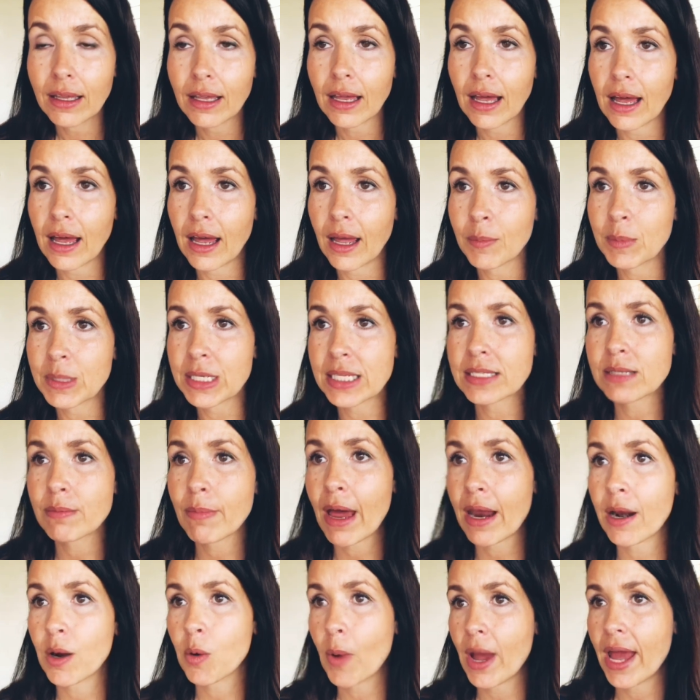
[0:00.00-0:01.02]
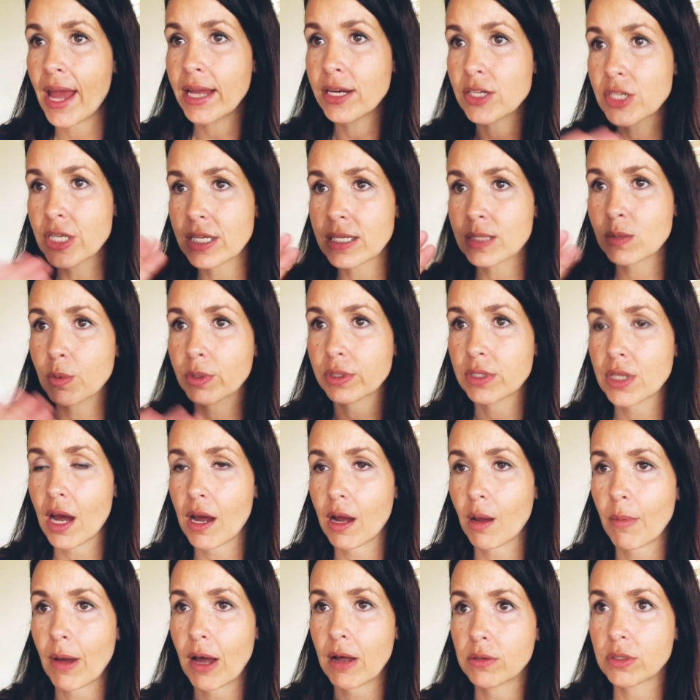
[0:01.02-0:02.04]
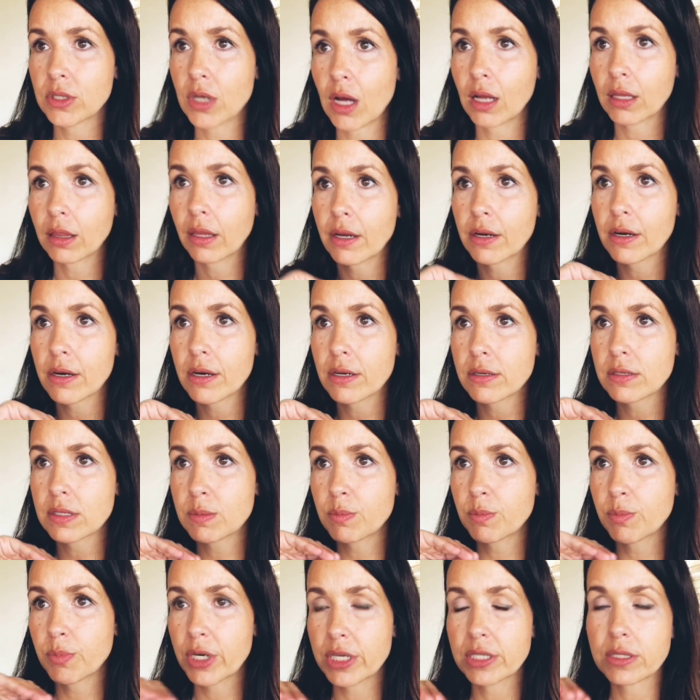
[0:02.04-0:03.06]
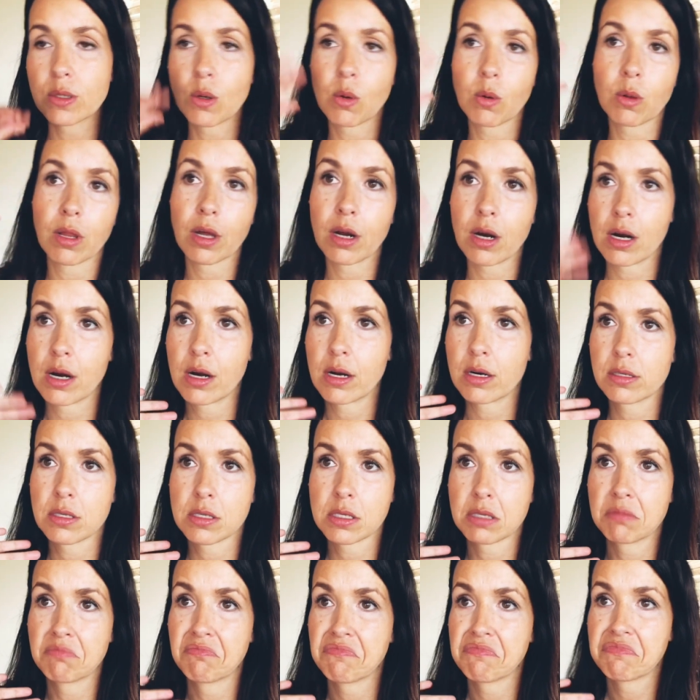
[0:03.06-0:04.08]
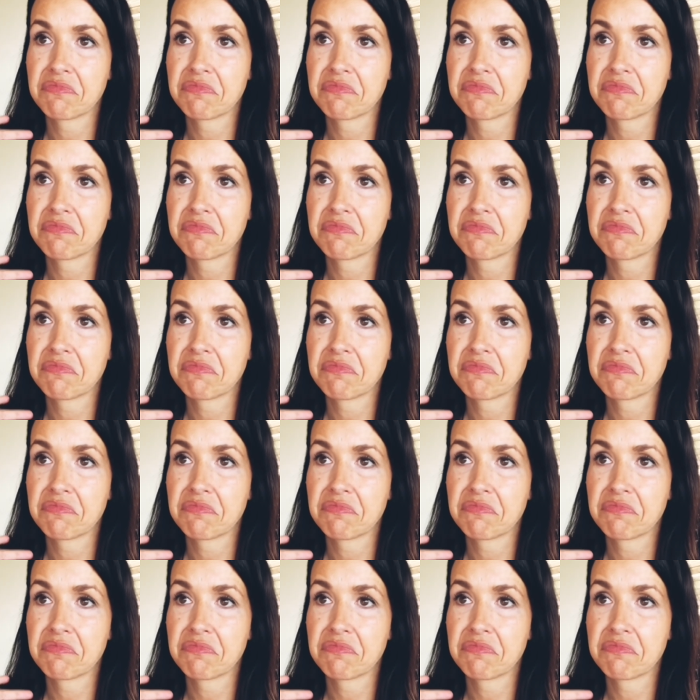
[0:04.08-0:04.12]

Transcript: Um, it doesn't matter what ages, we'll talk about toddlers, preschoolers,